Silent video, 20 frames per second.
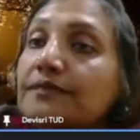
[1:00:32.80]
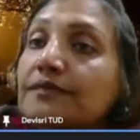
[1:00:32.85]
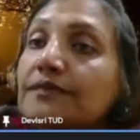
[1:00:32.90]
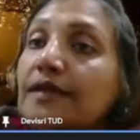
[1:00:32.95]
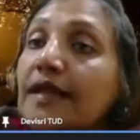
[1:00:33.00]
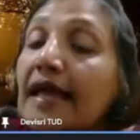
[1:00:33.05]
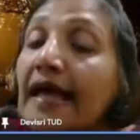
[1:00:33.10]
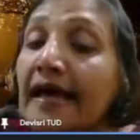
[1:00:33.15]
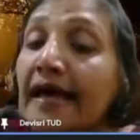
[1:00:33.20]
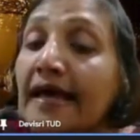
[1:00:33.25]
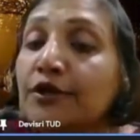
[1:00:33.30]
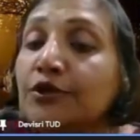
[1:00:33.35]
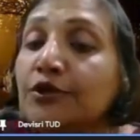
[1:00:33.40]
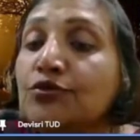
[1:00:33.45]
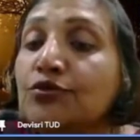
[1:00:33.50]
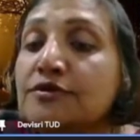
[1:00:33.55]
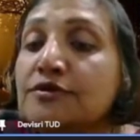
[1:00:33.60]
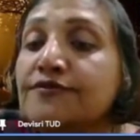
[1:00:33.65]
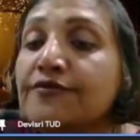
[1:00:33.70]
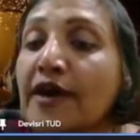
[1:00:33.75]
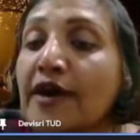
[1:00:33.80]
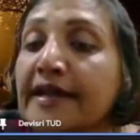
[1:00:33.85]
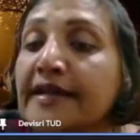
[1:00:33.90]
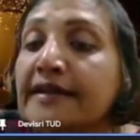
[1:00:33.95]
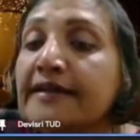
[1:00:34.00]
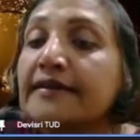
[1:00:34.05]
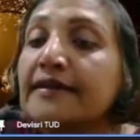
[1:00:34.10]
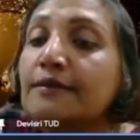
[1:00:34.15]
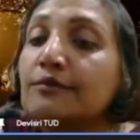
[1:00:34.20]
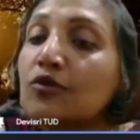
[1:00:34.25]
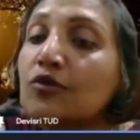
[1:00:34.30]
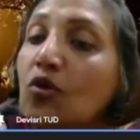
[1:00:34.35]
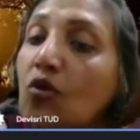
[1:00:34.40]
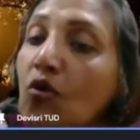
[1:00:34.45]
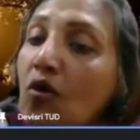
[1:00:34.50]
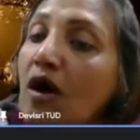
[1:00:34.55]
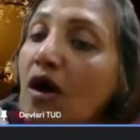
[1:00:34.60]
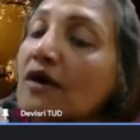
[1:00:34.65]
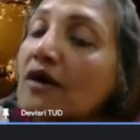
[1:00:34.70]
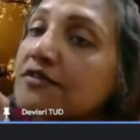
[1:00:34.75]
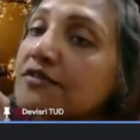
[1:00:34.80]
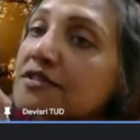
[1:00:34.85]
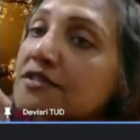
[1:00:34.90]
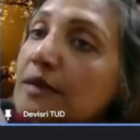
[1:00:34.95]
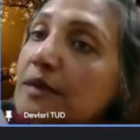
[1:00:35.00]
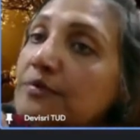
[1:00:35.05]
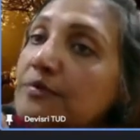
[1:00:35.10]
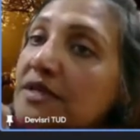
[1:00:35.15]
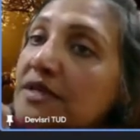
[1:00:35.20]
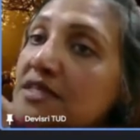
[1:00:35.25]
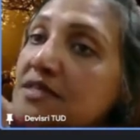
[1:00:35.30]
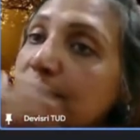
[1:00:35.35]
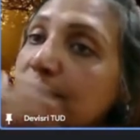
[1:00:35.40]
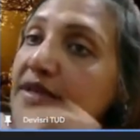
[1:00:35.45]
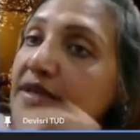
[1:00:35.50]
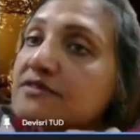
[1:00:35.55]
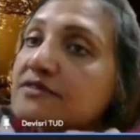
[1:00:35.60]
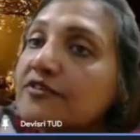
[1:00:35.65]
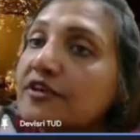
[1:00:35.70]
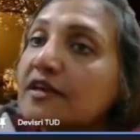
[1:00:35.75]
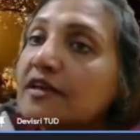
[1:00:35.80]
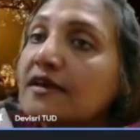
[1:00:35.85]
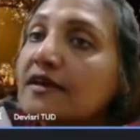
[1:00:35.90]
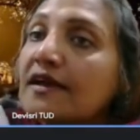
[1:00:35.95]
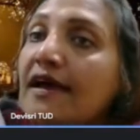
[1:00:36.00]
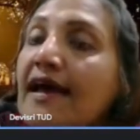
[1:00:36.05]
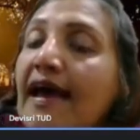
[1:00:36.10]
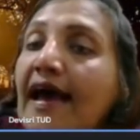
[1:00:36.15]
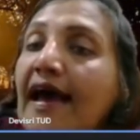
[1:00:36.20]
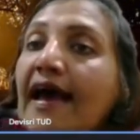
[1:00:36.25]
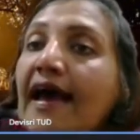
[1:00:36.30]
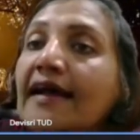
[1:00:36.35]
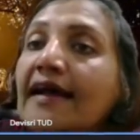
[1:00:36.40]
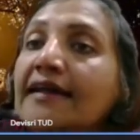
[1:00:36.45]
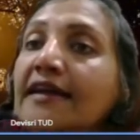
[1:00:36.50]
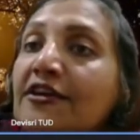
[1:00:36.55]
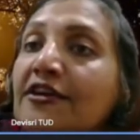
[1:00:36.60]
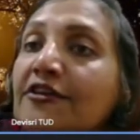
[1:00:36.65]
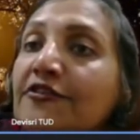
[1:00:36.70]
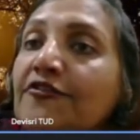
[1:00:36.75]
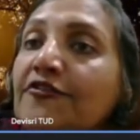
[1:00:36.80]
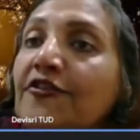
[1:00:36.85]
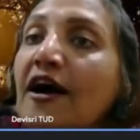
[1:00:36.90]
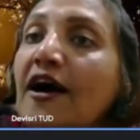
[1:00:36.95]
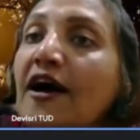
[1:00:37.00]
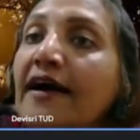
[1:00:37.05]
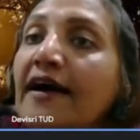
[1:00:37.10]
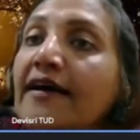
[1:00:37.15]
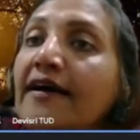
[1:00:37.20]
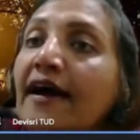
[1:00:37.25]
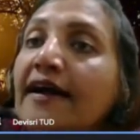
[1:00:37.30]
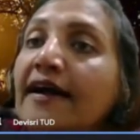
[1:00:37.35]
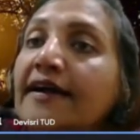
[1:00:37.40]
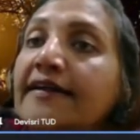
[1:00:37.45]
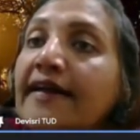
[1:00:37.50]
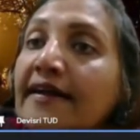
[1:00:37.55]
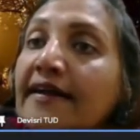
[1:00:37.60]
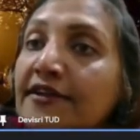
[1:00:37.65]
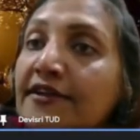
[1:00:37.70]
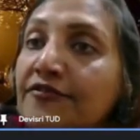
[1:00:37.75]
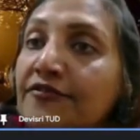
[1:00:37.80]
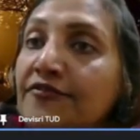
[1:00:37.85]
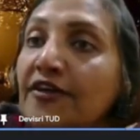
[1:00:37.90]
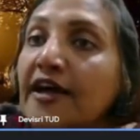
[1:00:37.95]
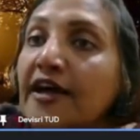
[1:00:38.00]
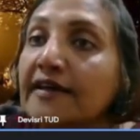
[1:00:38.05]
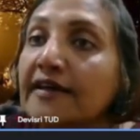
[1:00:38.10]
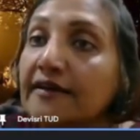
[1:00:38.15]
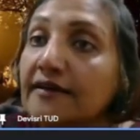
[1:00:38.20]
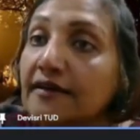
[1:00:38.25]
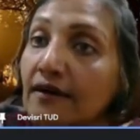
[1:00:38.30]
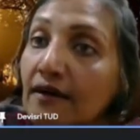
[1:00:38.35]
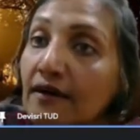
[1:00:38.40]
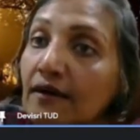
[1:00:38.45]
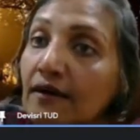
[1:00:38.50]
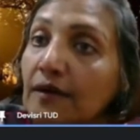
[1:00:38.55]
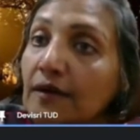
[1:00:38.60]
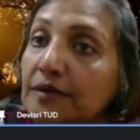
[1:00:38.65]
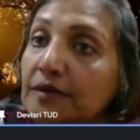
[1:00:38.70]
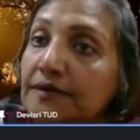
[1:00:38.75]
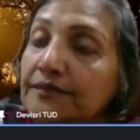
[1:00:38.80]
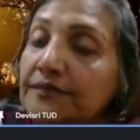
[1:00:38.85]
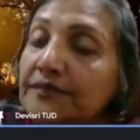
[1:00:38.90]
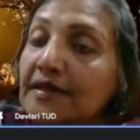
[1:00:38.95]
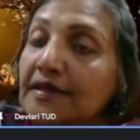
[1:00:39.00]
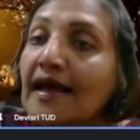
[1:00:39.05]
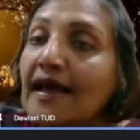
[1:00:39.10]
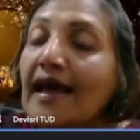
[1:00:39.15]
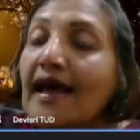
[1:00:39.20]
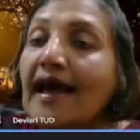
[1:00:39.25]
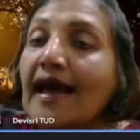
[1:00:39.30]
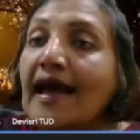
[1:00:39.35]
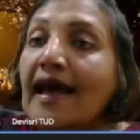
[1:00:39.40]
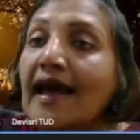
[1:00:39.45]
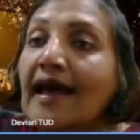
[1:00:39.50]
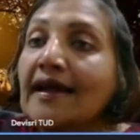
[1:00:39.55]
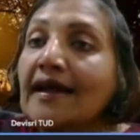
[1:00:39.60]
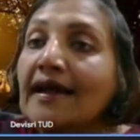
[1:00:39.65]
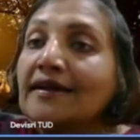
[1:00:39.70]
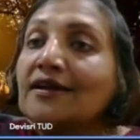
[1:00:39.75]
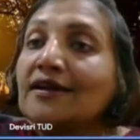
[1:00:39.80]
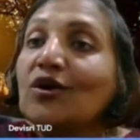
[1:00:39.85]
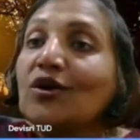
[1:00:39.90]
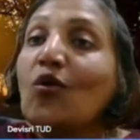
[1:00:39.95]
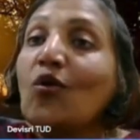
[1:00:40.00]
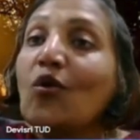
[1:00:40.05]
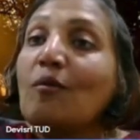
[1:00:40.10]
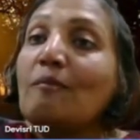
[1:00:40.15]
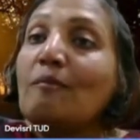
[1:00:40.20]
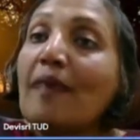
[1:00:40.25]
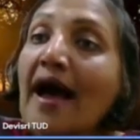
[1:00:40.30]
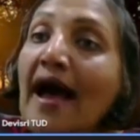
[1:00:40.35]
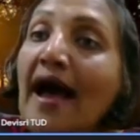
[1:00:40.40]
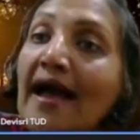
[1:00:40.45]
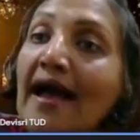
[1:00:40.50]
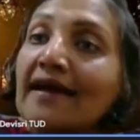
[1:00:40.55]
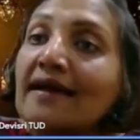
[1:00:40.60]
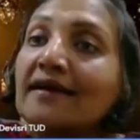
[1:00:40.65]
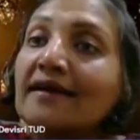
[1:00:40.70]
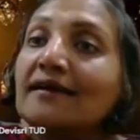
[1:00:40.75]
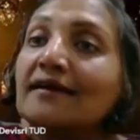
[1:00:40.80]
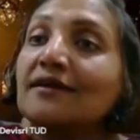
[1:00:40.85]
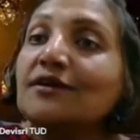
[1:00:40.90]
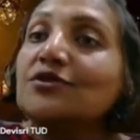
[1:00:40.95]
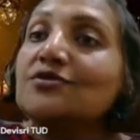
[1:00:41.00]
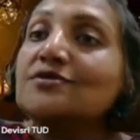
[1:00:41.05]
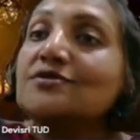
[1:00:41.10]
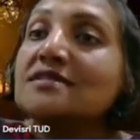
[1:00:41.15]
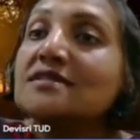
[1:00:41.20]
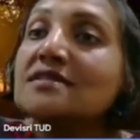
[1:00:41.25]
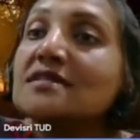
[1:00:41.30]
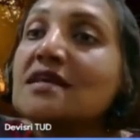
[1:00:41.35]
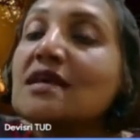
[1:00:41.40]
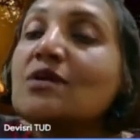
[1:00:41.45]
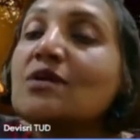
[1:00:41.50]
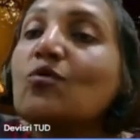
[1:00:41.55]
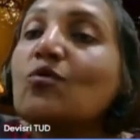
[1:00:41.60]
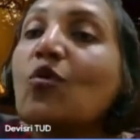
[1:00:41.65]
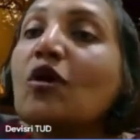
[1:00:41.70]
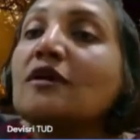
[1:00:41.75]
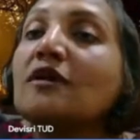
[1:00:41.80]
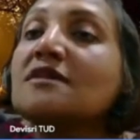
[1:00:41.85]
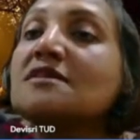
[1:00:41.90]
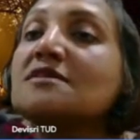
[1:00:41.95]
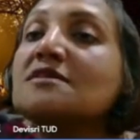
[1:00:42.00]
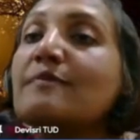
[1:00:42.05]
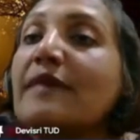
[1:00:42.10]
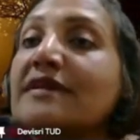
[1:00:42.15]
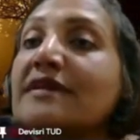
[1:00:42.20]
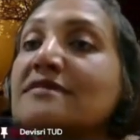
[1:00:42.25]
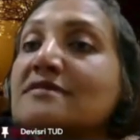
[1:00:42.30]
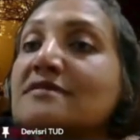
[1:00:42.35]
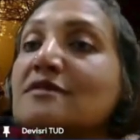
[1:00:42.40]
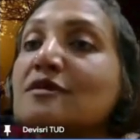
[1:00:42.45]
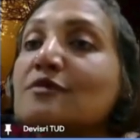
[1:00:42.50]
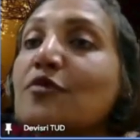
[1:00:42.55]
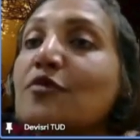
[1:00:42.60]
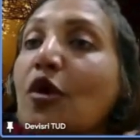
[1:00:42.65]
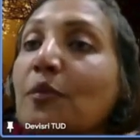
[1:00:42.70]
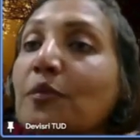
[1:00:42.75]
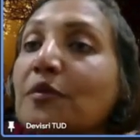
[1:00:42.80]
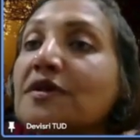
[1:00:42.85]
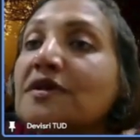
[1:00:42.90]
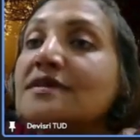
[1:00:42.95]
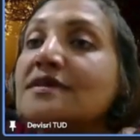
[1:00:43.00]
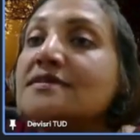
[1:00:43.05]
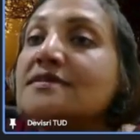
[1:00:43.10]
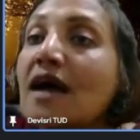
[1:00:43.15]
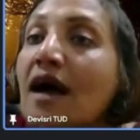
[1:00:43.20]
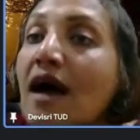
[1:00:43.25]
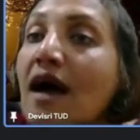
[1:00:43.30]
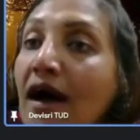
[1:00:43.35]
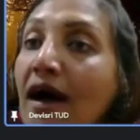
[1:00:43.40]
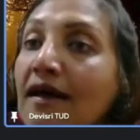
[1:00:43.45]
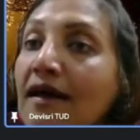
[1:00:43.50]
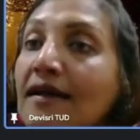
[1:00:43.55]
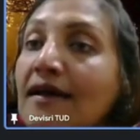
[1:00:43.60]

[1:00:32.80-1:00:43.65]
and you'll find them go after something specific. And if I identify that herb and go back to see what its medicinal properties are,